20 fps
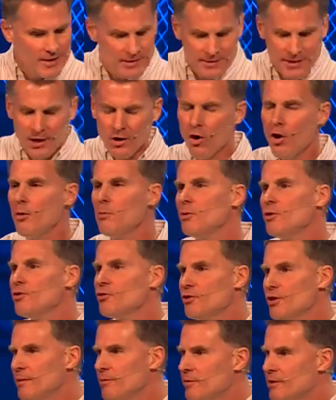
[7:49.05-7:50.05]
They almost
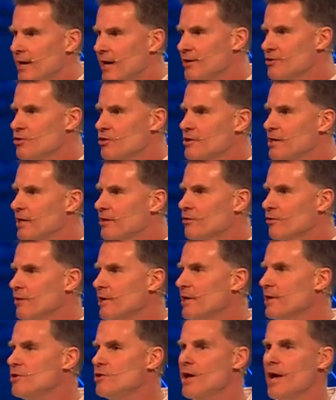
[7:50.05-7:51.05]
seem
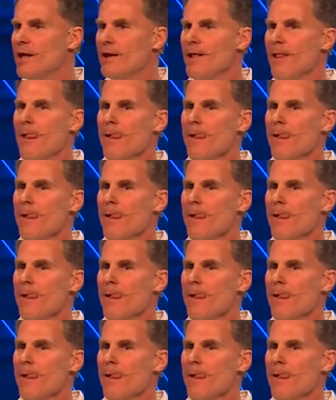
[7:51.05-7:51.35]
contradictory, and yet